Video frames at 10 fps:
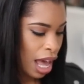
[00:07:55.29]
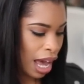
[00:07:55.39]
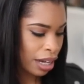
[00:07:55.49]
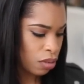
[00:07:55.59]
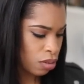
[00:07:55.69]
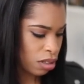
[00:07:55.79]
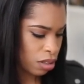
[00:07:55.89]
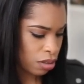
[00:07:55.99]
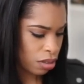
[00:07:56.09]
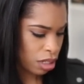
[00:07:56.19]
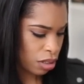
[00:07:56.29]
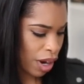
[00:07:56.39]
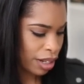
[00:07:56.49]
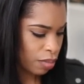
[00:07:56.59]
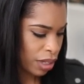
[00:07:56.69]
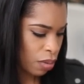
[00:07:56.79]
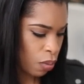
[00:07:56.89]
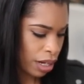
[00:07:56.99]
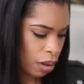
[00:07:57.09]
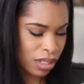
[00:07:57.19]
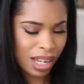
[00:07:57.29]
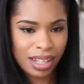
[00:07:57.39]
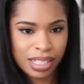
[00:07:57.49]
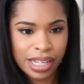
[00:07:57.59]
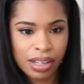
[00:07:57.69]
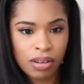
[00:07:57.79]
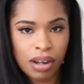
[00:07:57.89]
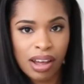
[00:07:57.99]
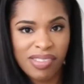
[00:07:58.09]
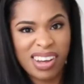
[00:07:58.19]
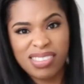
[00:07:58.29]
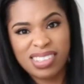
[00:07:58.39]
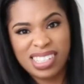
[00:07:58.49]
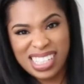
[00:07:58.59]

And also, randomly, when I was at the till, I found